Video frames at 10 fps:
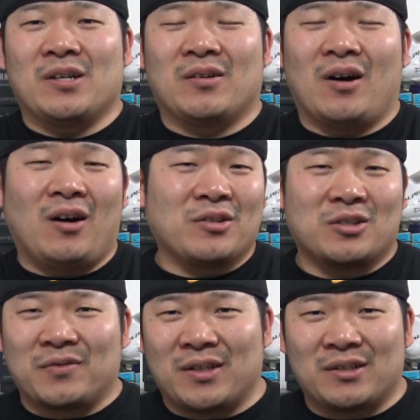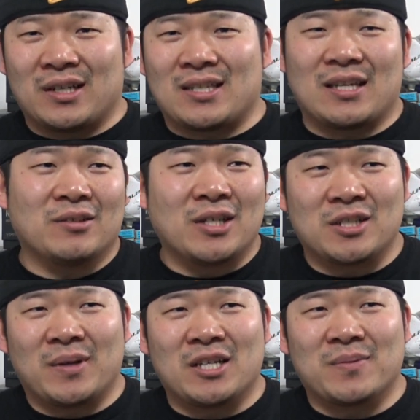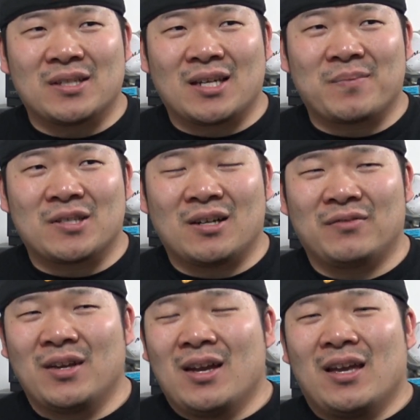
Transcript: all sorts of other like standalone engine management type stuff,